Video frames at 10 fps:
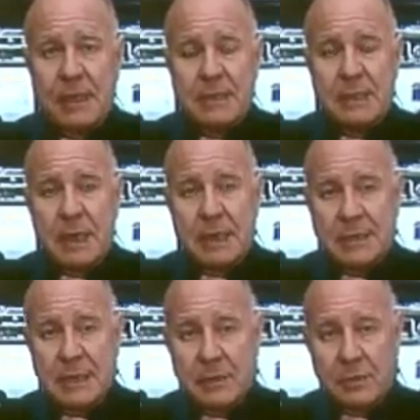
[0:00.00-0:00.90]
And
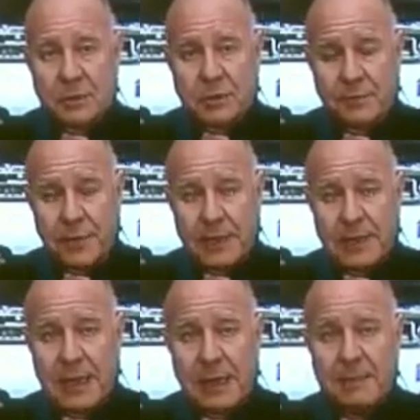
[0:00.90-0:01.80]
I think also
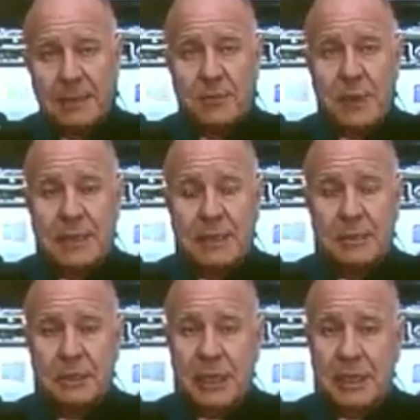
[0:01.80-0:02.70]
Vietnam is quite
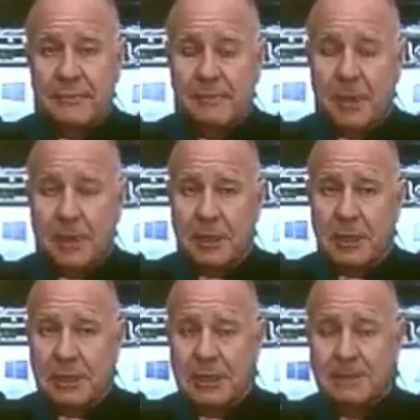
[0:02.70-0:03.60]
an attractive
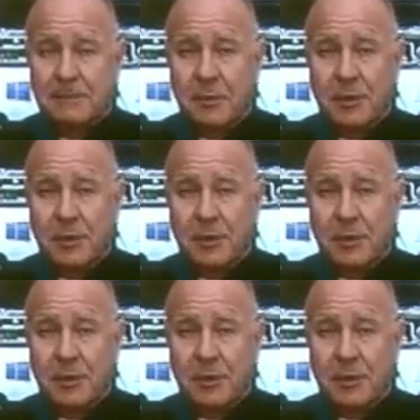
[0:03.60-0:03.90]
market at this